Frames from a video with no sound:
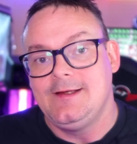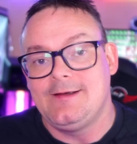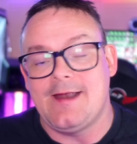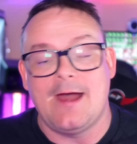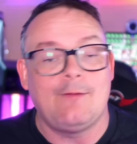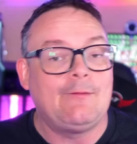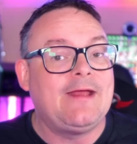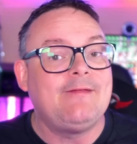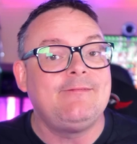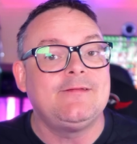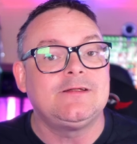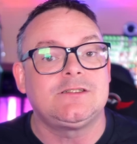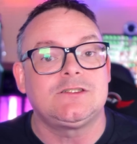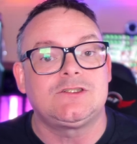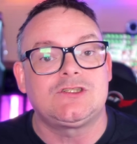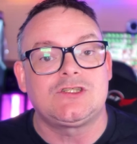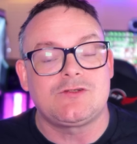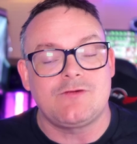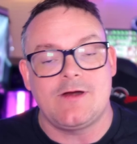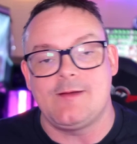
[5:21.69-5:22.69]
Now, in the
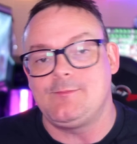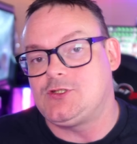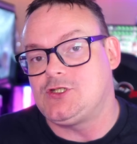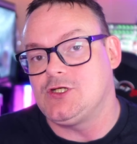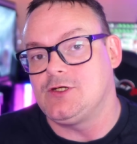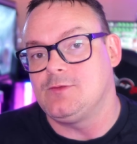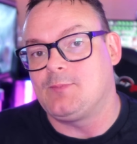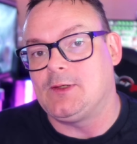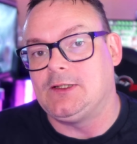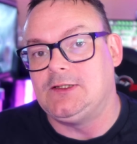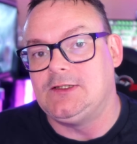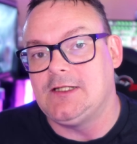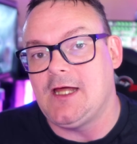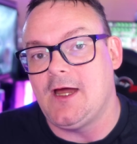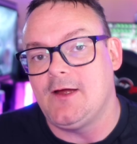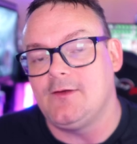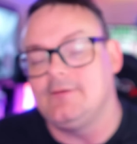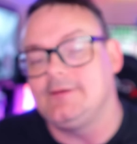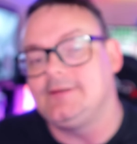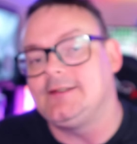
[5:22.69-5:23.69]
description
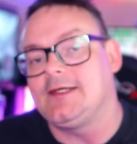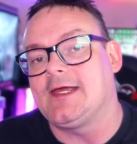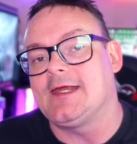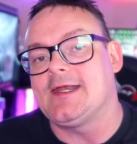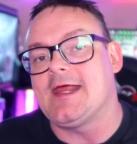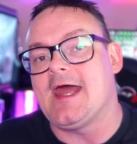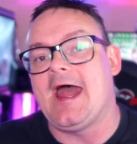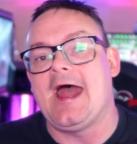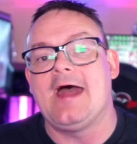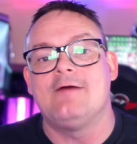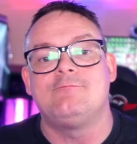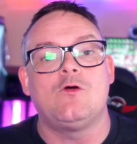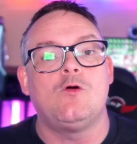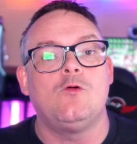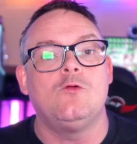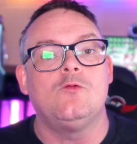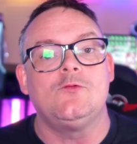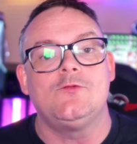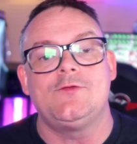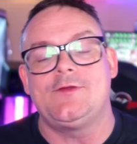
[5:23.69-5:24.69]
below, you're going to have
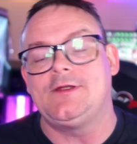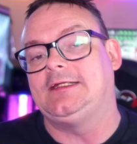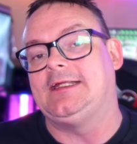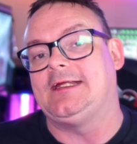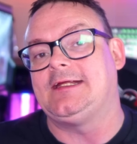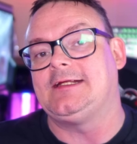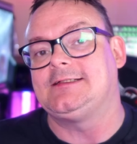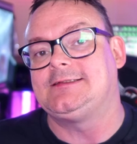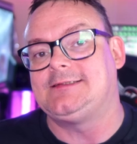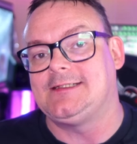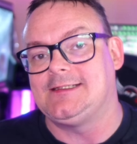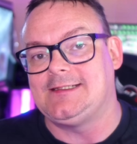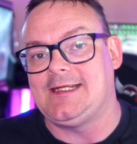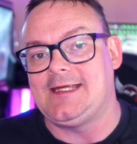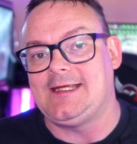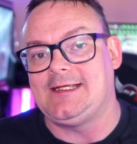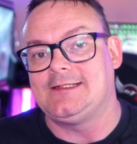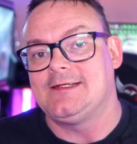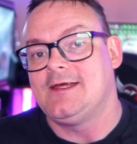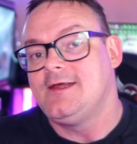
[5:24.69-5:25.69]
all the links you
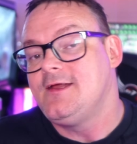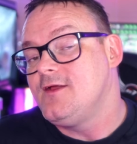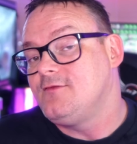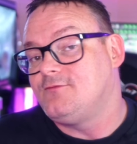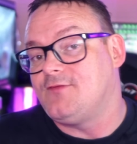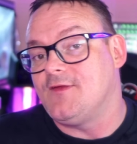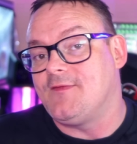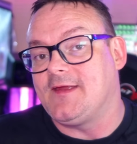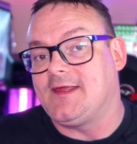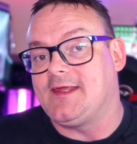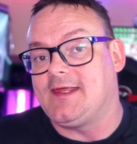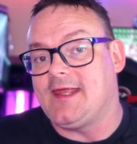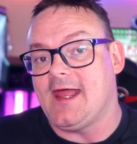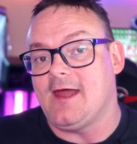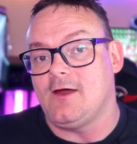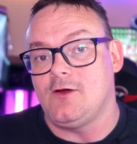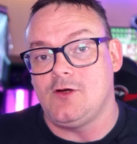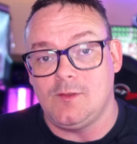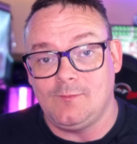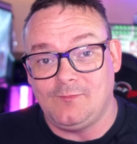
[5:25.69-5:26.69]
need for the
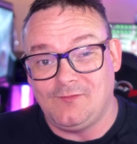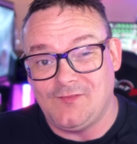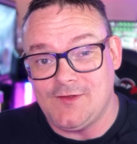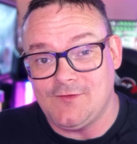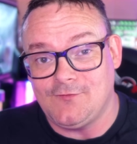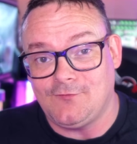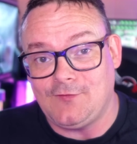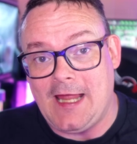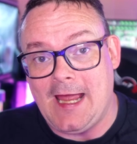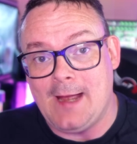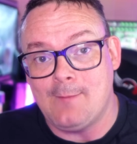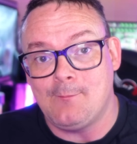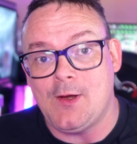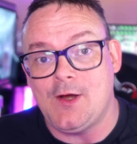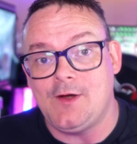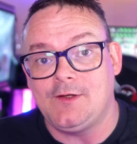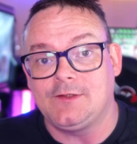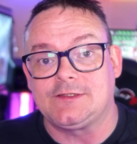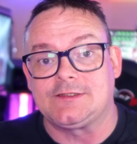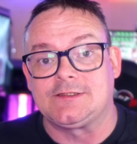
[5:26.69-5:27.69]
GitHub for the flat
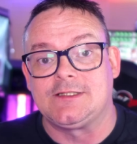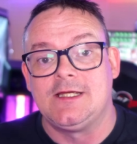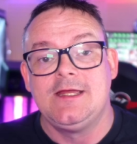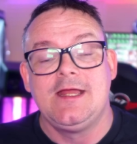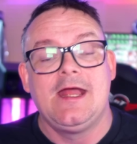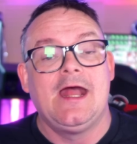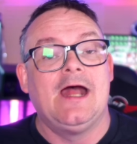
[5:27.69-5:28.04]
box,